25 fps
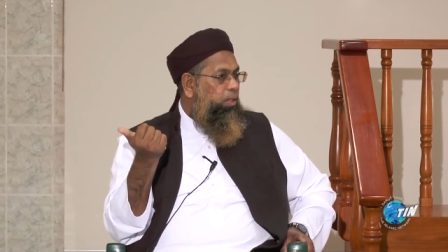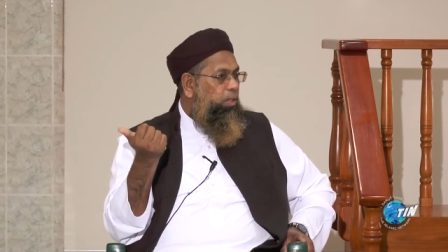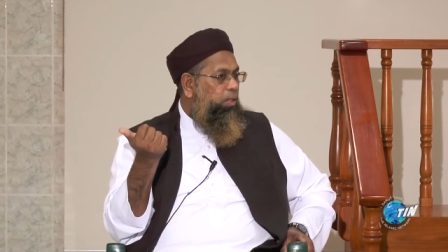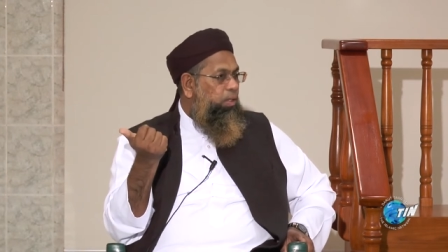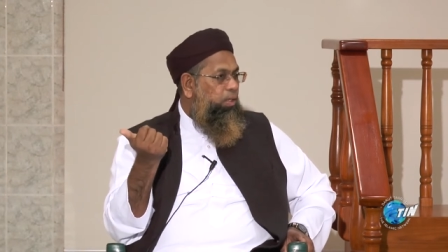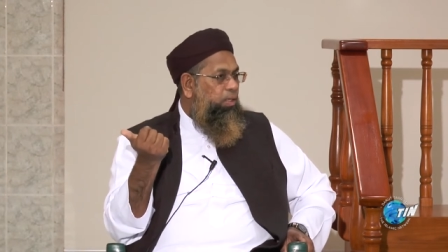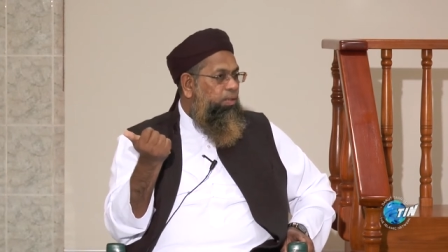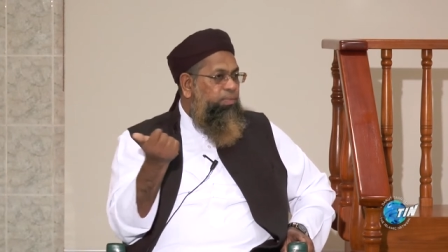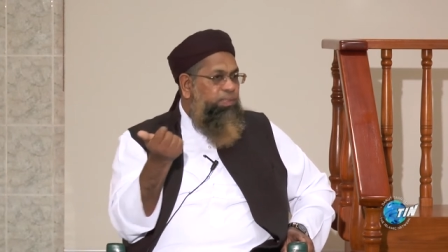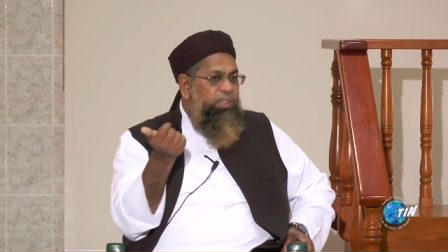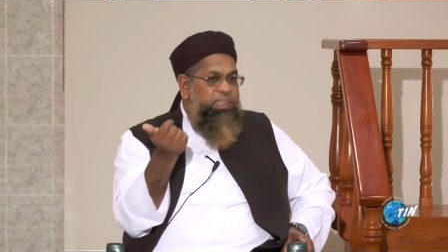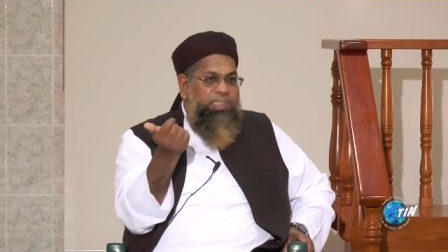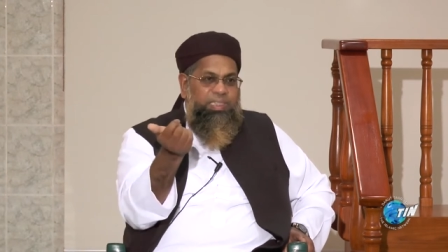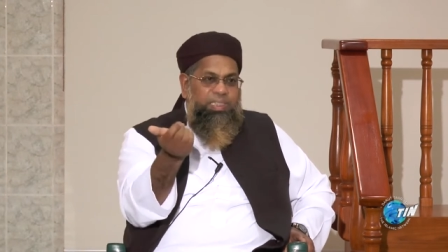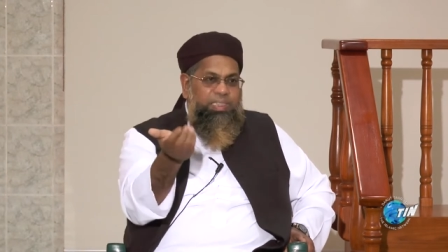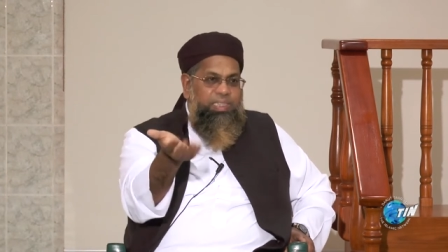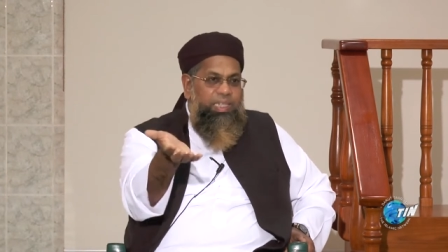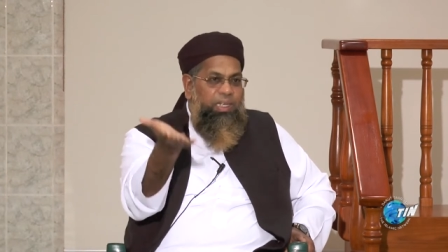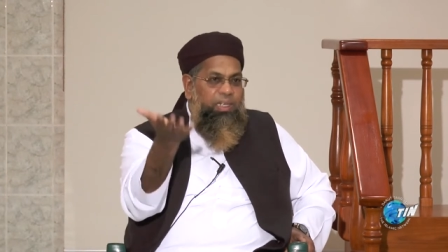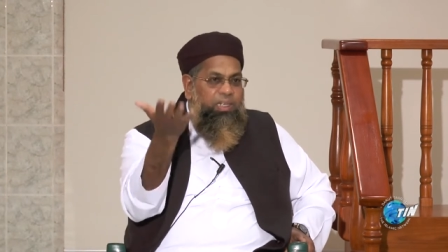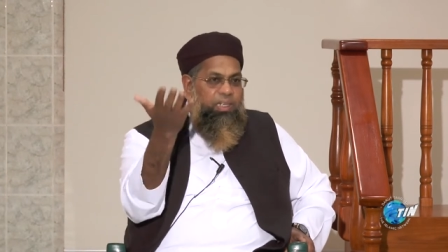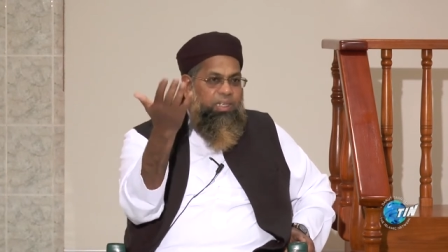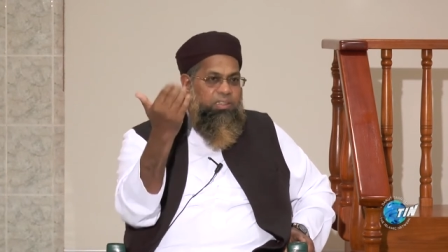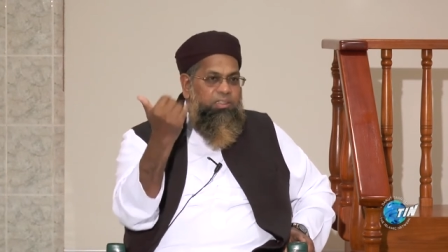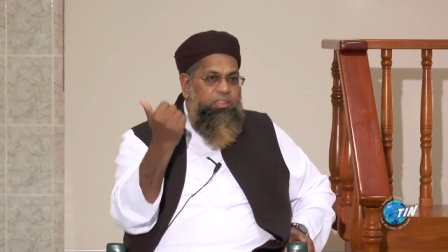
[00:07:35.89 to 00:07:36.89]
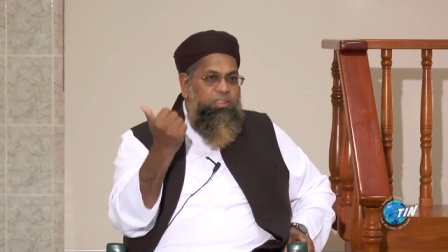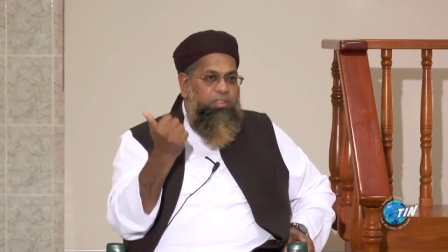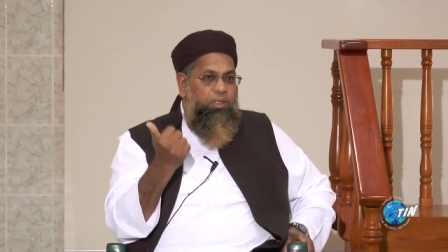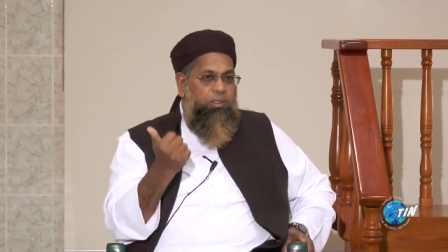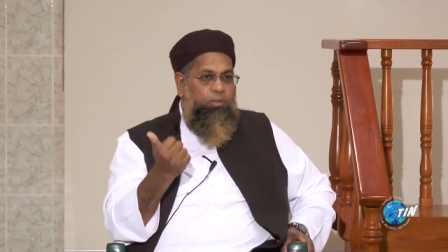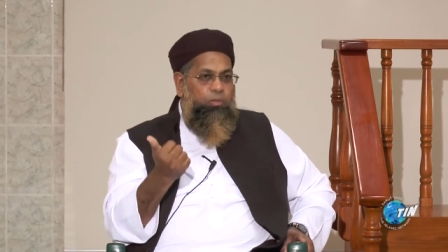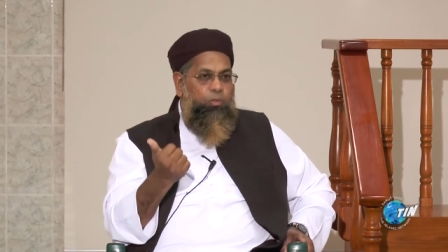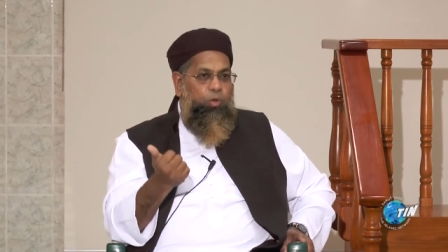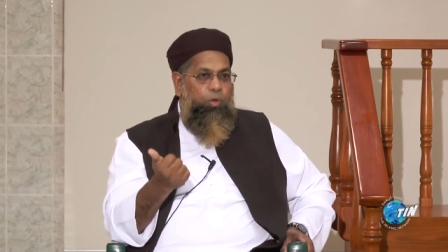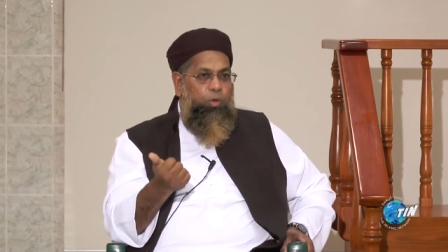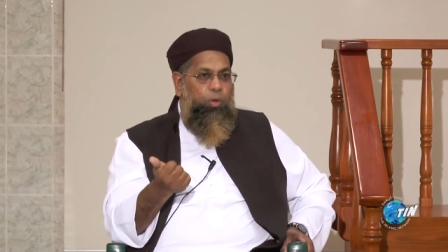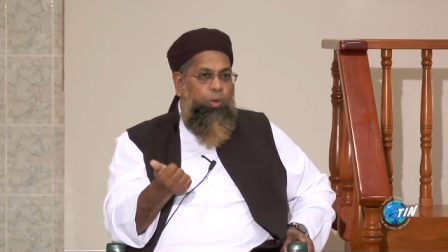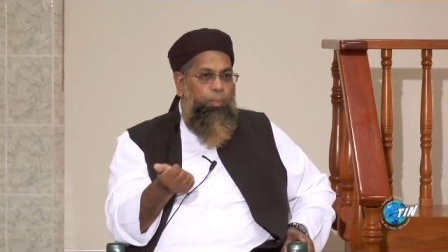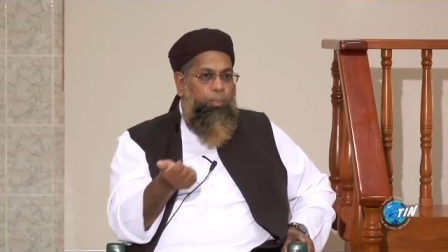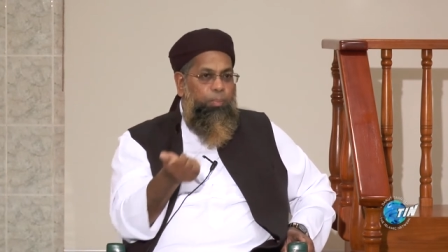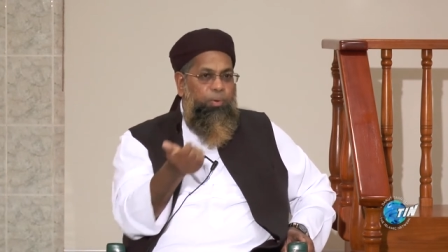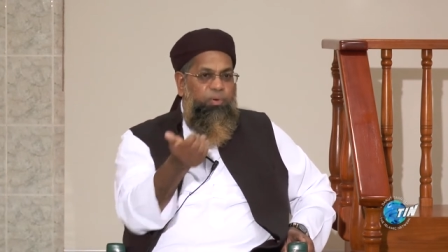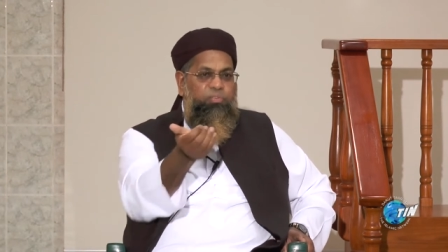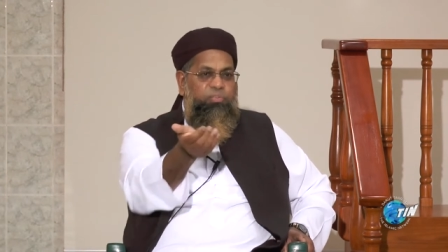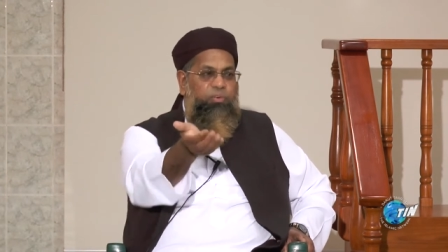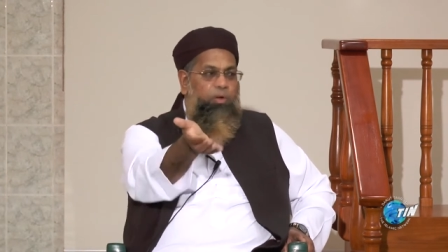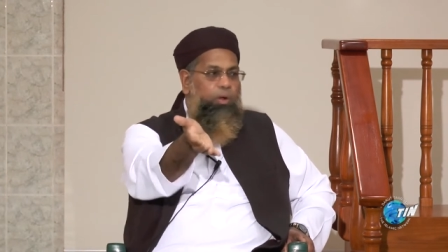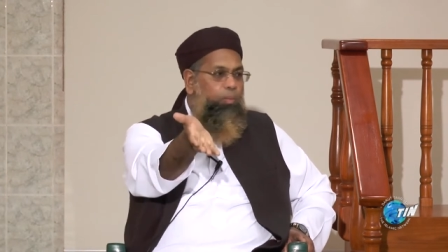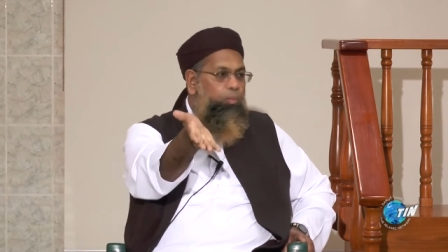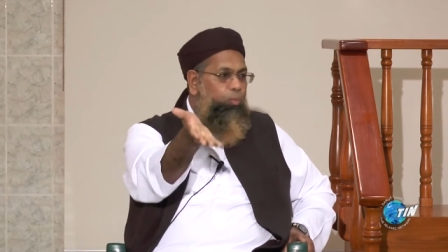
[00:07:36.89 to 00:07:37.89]
If it still does not go,
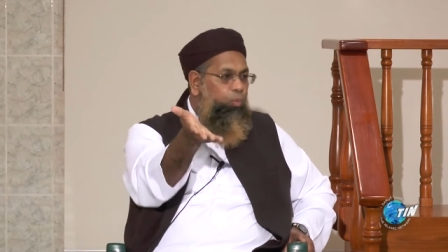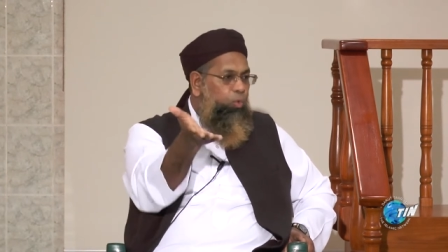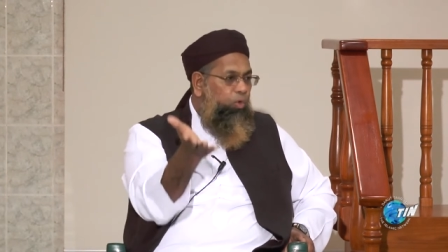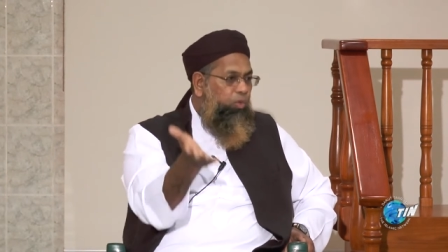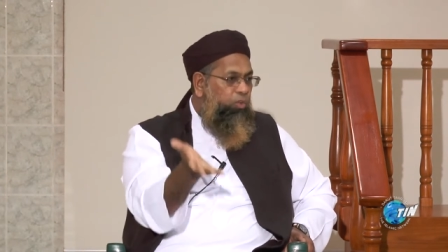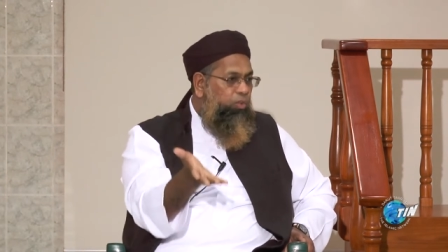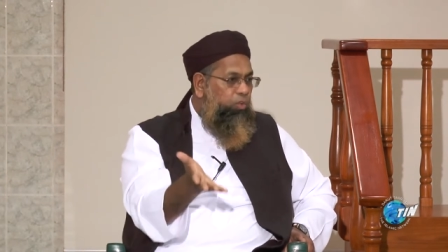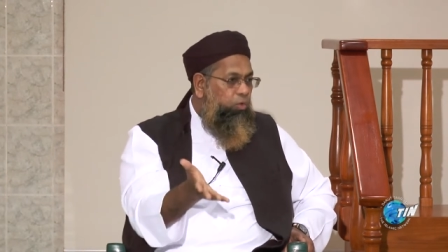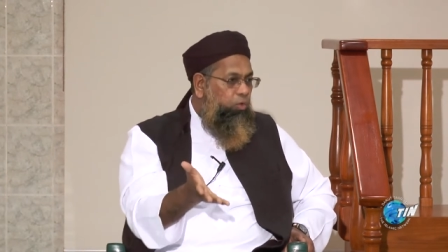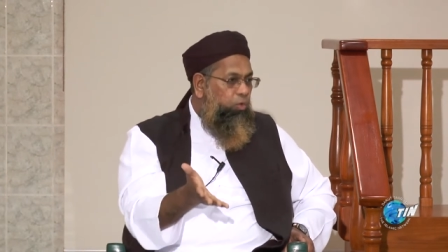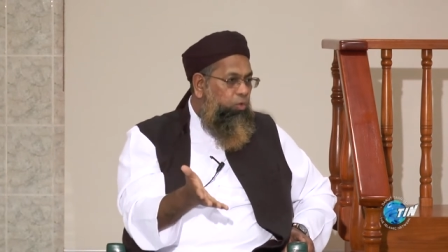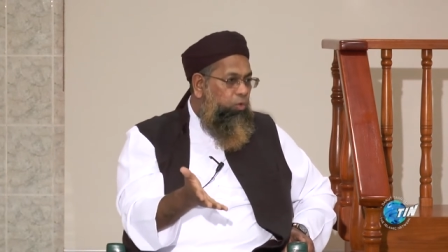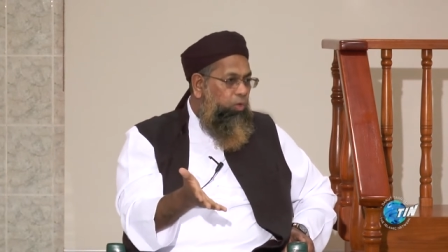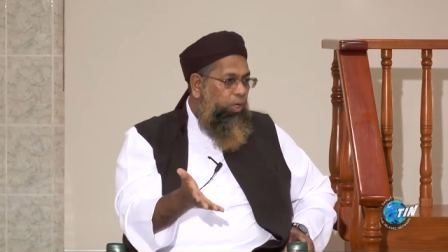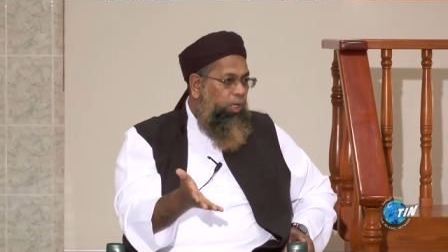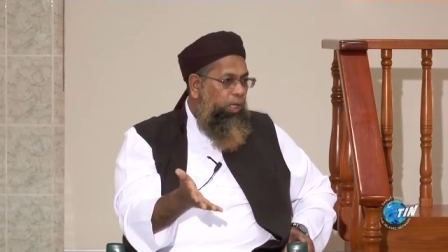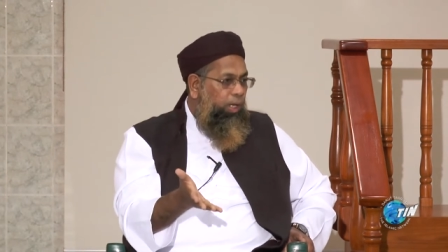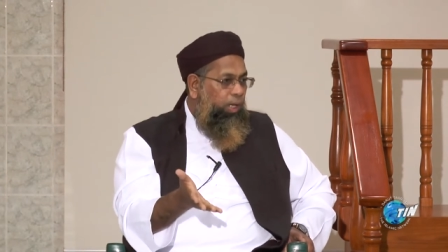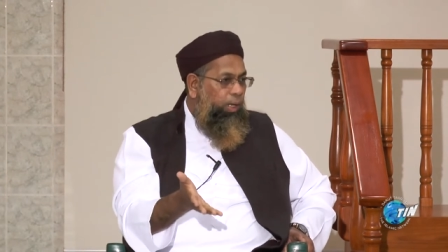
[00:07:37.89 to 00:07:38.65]
perform wudu